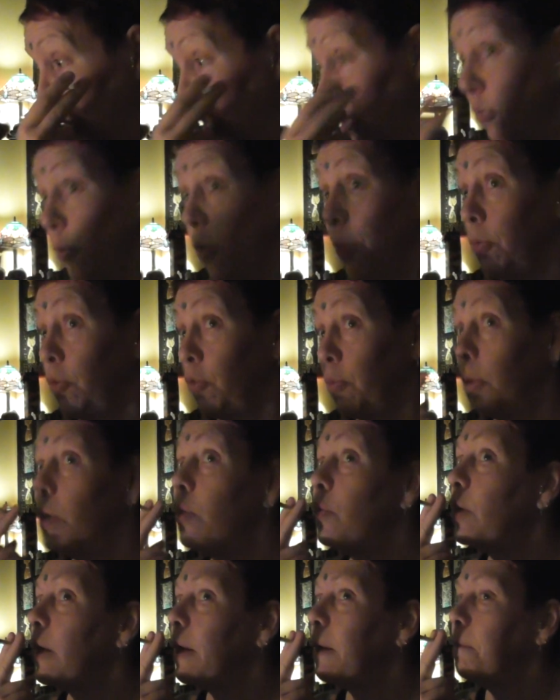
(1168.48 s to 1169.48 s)
Give up
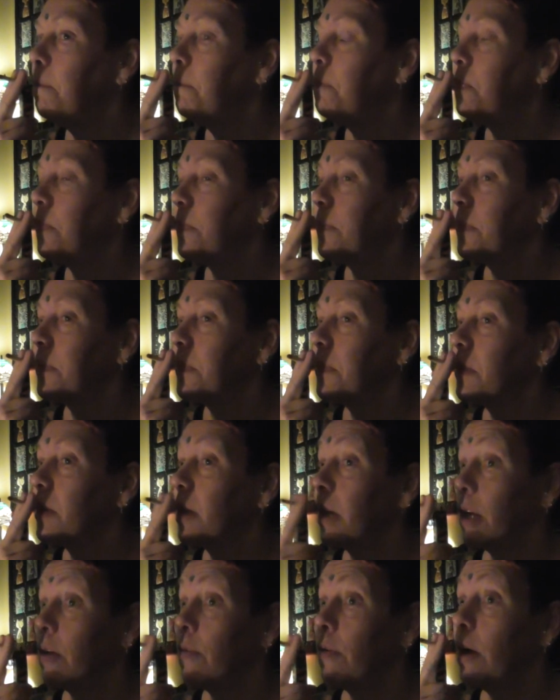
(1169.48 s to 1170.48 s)
smoking,
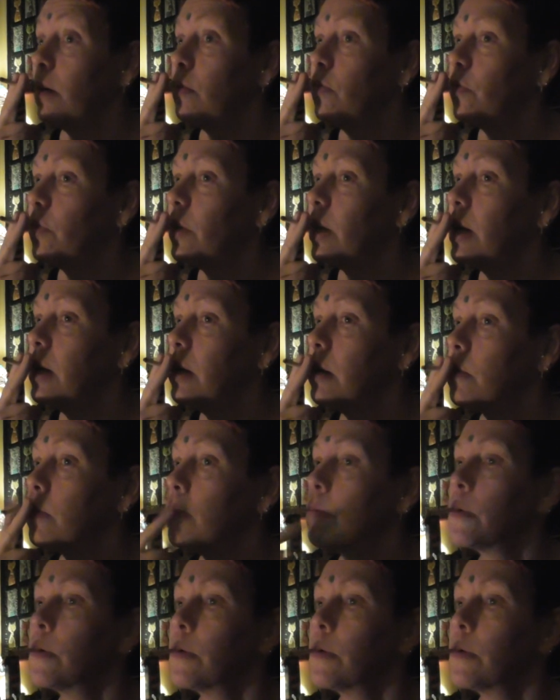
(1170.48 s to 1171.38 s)
get around to that.